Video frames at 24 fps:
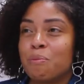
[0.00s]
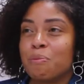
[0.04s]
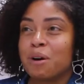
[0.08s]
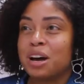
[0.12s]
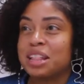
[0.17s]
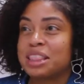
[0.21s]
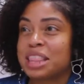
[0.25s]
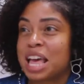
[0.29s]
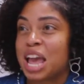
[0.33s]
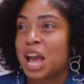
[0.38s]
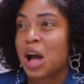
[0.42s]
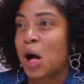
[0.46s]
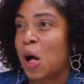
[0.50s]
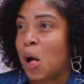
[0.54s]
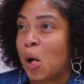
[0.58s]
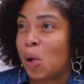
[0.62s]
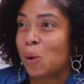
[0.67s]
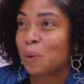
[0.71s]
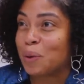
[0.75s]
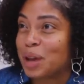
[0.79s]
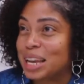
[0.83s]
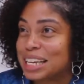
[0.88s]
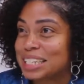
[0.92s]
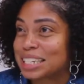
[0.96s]
But they
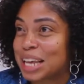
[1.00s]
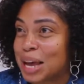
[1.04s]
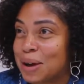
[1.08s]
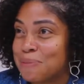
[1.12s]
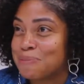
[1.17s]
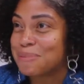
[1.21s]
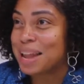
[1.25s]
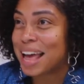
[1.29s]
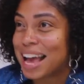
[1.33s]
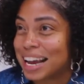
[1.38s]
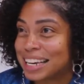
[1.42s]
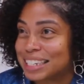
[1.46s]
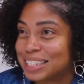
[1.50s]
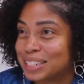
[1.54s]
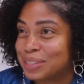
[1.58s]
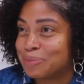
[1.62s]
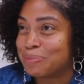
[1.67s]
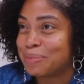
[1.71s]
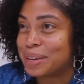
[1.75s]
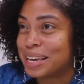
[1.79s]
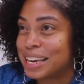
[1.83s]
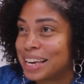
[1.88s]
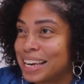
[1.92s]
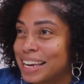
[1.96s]
always come next to
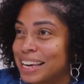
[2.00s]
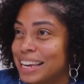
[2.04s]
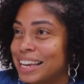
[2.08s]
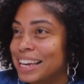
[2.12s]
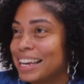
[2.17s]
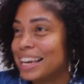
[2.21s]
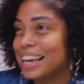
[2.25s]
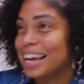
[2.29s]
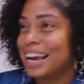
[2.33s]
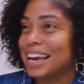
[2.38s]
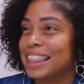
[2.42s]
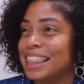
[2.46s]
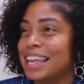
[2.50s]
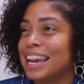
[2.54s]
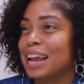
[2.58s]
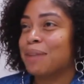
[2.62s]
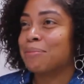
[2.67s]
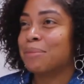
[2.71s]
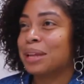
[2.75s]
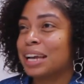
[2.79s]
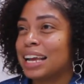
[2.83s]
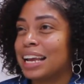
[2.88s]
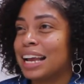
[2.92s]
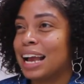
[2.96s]
me. And then
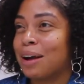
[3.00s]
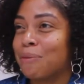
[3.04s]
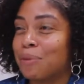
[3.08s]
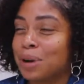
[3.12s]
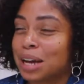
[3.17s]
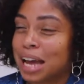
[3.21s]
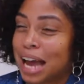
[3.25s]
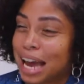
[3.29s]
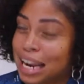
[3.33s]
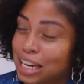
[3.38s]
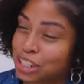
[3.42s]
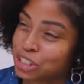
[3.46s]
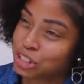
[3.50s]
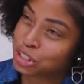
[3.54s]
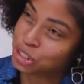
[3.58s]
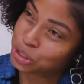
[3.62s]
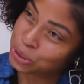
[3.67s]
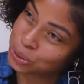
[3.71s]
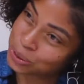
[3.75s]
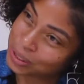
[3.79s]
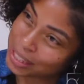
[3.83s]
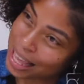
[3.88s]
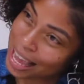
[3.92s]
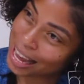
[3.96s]
I'm looking at what kind of
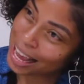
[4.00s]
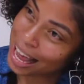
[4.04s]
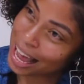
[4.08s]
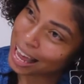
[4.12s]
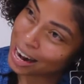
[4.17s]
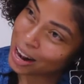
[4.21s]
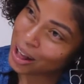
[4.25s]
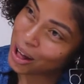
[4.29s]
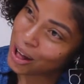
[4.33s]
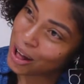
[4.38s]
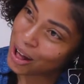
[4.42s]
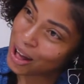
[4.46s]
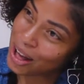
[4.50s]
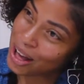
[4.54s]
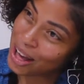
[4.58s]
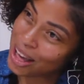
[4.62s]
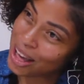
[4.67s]
shoes they got on.